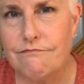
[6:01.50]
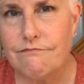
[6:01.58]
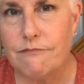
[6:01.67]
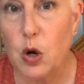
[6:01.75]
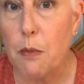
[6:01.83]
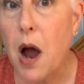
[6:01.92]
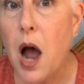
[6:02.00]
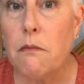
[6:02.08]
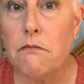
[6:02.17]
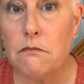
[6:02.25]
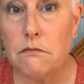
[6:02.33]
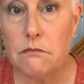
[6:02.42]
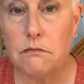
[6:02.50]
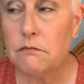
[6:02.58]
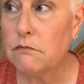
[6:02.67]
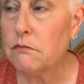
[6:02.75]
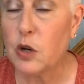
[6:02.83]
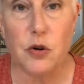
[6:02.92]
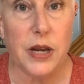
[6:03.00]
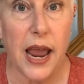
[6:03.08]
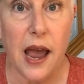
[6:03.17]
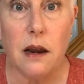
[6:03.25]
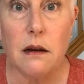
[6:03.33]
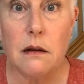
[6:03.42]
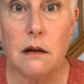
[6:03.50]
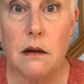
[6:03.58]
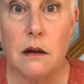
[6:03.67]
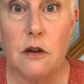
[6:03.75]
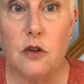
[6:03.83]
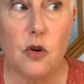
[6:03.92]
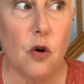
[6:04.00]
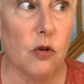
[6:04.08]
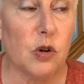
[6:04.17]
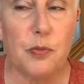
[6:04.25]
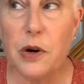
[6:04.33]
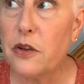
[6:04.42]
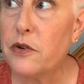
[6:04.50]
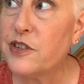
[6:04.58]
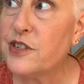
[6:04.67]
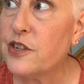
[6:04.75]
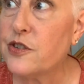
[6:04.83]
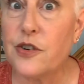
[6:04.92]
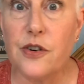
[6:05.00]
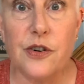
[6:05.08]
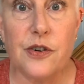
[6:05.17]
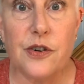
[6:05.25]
Your mom? Your dad? Your older brother and sister?